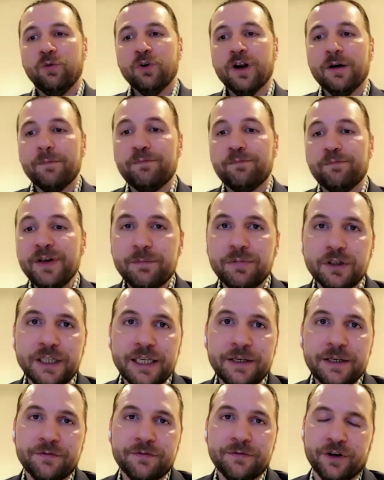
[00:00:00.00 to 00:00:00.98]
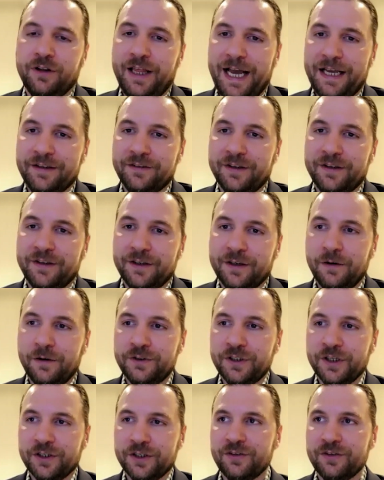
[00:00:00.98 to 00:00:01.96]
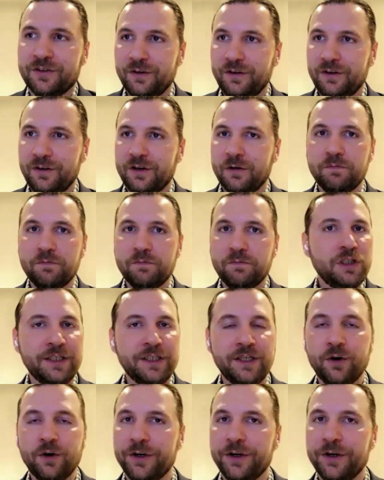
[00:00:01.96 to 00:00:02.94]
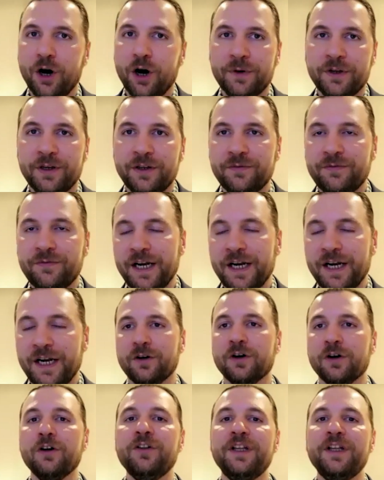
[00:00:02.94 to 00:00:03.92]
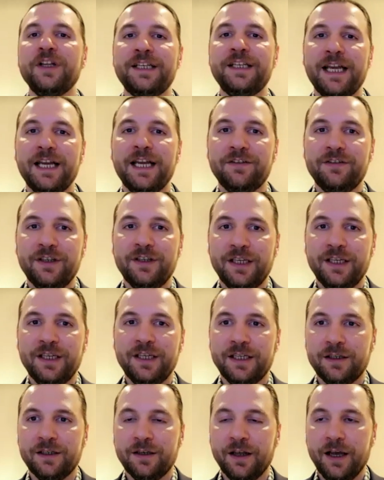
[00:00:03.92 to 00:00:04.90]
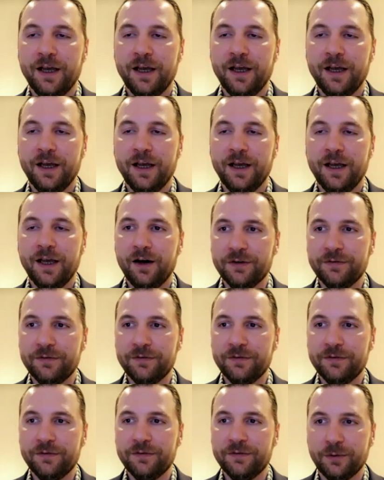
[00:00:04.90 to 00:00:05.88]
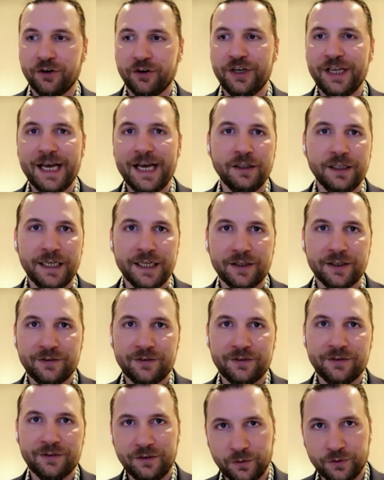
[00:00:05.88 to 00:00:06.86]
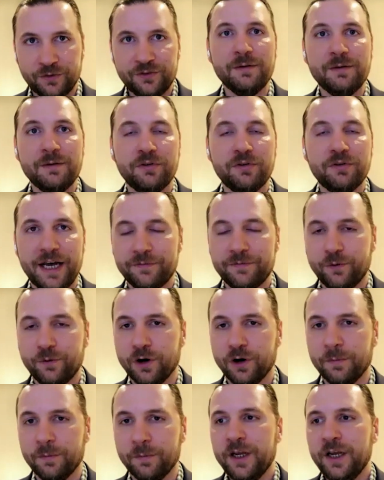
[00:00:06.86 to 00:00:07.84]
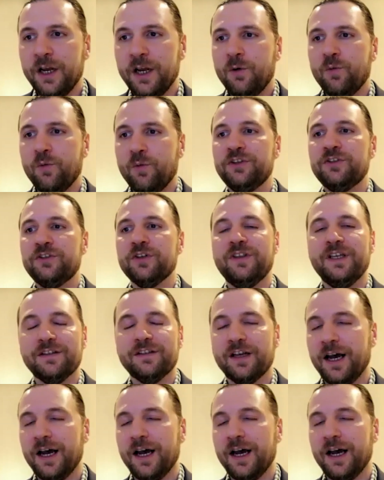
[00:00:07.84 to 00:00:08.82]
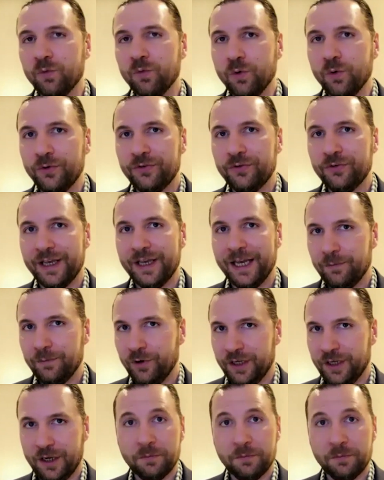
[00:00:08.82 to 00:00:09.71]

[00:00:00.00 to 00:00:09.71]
So we're a big believer in Elastic of just completely going open. In fact, early days in when we developed our security analytics, you know, SIM platform, we took the entire rule set